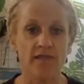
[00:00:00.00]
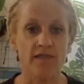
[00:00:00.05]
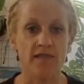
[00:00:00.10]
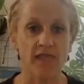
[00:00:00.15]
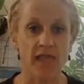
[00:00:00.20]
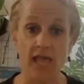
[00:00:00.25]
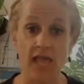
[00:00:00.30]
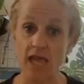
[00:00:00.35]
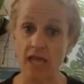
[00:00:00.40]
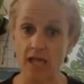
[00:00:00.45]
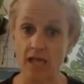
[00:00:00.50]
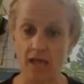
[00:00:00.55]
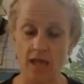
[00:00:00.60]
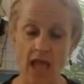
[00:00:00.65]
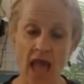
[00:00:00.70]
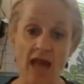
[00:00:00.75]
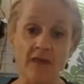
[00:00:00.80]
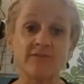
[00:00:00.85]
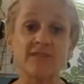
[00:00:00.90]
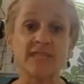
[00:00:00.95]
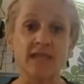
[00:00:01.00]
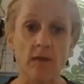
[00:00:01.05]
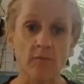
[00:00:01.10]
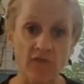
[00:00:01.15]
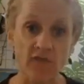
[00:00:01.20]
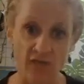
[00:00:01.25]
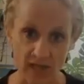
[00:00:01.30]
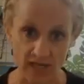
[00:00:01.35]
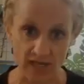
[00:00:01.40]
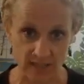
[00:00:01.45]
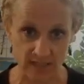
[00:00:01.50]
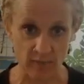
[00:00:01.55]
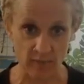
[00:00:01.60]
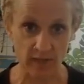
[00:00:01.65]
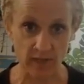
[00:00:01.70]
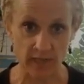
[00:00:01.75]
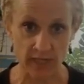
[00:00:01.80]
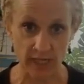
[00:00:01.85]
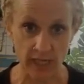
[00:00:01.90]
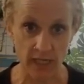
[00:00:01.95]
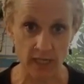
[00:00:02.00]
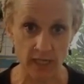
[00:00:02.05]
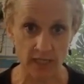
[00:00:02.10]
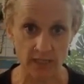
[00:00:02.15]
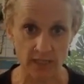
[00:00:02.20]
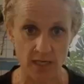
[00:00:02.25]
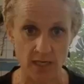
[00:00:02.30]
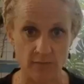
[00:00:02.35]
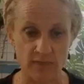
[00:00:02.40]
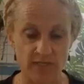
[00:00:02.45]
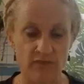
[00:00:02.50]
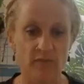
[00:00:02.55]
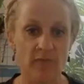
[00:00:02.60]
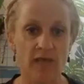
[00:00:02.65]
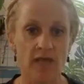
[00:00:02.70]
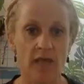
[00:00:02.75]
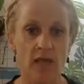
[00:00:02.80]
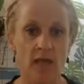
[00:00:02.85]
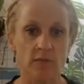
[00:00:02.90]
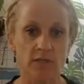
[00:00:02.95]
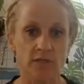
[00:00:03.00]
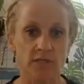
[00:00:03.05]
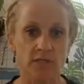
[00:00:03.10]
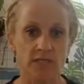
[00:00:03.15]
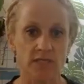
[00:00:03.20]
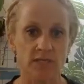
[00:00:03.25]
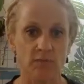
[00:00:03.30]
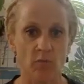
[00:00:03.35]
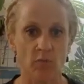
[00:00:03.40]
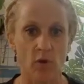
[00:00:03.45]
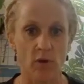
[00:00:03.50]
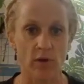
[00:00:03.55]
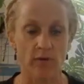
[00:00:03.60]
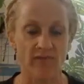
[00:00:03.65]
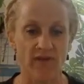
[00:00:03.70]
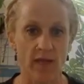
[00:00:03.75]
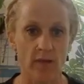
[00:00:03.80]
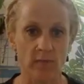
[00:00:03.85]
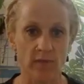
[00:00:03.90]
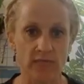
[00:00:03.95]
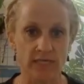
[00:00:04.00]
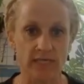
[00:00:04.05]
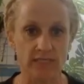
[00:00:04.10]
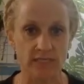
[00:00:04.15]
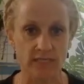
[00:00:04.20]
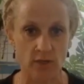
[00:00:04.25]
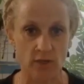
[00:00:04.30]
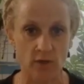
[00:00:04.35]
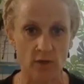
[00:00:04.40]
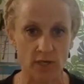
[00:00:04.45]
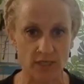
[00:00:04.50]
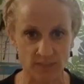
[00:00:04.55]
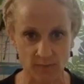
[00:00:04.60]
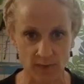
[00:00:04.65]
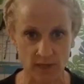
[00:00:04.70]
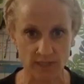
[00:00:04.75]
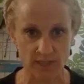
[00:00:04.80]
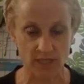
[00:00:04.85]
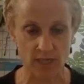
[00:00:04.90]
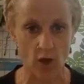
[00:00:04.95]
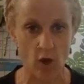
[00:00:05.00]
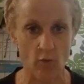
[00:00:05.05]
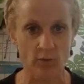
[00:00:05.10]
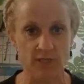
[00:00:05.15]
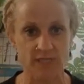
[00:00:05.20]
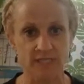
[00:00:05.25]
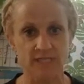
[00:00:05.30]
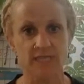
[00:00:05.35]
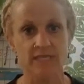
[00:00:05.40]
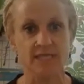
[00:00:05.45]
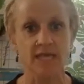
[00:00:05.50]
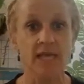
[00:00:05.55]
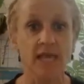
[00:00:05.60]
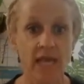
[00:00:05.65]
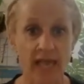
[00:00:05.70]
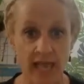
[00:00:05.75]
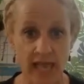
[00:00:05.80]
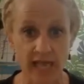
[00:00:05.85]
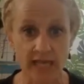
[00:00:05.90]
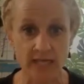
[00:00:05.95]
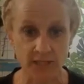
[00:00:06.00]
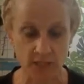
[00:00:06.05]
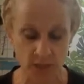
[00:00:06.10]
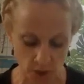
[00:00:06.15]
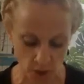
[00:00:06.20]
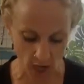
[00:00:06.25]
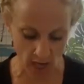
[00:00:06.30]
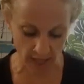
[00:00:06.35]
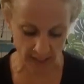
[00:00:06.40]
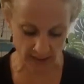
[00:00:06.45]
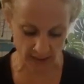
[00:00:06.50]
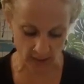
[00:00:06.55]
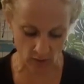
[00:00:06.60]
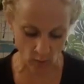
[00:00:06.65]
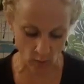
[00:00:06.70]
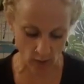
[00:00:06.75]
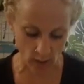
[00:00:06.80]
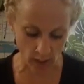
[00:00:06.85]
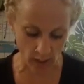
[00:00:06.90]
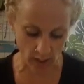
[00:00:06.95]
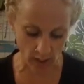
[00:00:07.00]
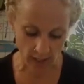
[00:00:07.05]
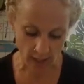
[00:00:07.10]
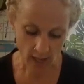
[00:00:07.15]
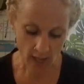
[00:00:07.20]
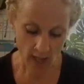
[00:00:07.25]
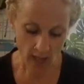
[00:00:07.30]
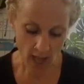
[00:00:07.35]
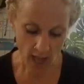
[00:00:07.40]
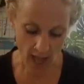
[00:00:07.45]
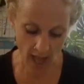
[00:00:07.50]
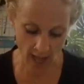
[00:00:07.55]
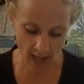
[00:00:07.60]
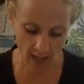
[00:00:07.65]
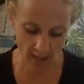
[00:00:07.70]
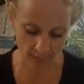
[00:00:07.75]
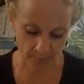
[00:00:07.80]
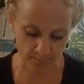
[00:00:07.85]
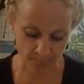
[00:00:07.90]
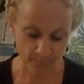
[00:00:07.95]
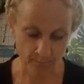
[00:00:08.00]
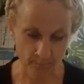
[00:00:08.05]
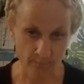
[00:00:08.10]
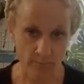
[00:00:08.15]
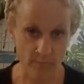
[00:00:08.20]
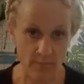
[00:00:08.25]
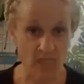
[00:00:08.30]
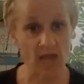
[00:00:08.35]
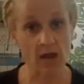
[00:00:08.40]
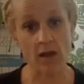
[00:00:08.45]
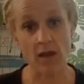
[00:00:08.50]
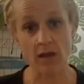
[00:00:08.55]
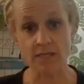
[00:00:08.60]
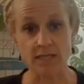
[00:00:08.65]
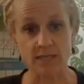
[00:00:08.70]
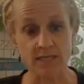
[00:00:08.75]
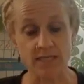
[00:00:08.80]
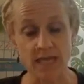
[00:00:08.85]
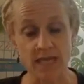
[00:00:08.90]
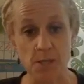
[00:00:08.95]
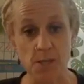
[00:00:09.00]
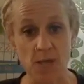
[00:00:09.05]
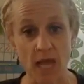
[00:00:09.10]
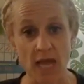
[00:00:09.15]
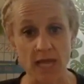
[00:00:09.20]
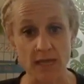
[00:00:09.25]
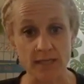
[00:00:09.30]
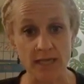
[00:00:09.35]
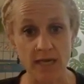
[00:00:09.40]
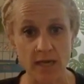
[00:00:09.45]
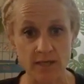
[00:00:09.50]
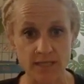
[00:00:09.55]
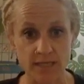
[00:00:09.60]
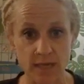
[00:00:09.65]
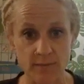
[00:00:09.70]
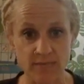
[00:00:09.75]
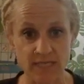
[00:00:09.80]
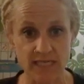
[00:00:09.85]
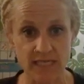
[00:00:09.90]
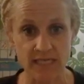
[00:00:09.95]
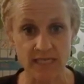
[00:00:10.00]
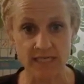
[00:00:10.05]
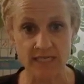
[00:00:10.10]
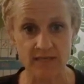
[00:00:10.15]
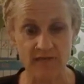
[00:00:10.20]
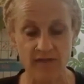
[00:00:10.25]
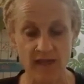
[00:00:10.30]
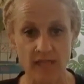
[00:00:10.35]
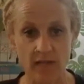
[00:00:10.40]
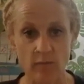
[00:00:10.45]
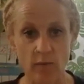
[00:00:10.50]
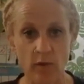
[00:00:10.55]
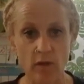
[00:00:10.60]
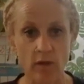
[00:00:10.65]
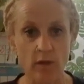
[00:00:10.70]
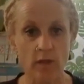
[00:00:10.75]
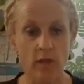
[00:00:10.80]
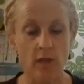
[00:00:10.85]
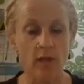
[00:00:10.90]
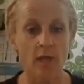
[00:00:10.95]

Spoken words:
They have some flexibility in terms of being able to support families who are experiencing homelessness and trying to work. There are also state childcare subsidies available.